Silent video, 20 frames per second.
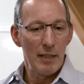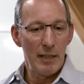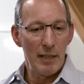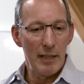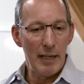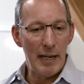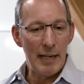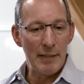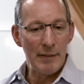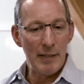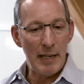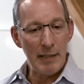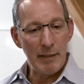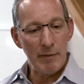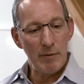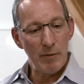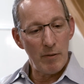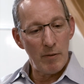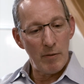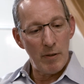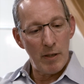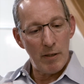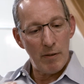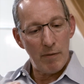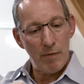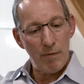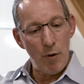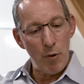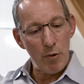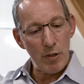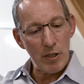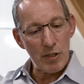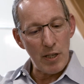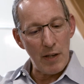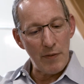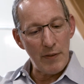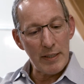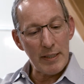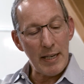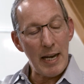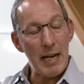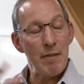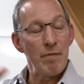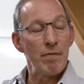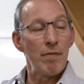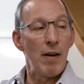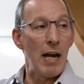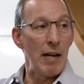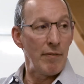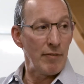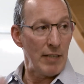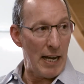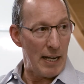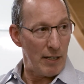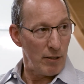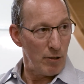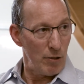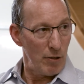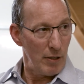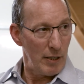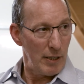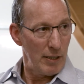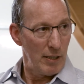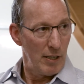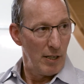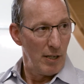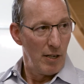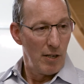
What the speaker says: And they focus on the K-5 category.